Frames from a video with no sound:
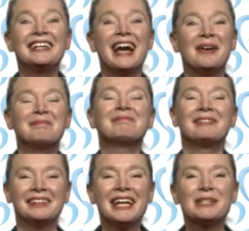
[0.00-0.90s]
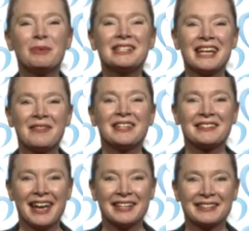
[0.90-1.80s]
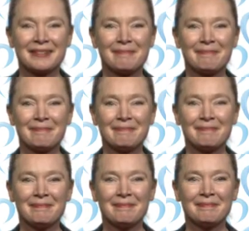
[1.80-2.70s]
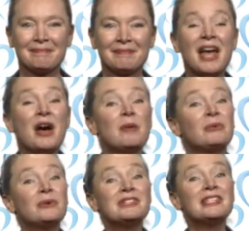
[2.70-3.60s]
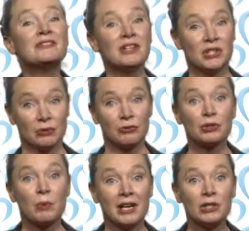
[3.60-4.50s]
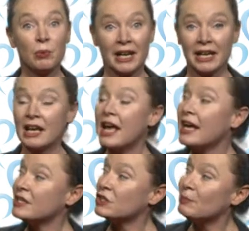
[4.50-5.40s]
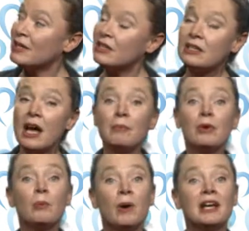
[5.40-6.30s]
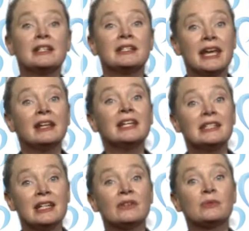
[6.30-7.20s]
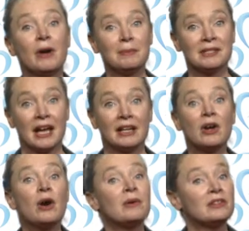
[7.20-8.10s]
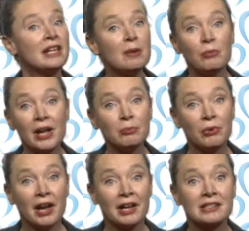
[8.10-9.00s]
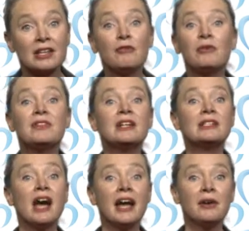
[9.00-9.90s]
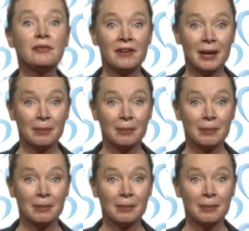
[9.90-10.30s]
Now, let's break down this case. Proozy's vision for 2020 is to be the #1 daily deals website with name brand products for the entire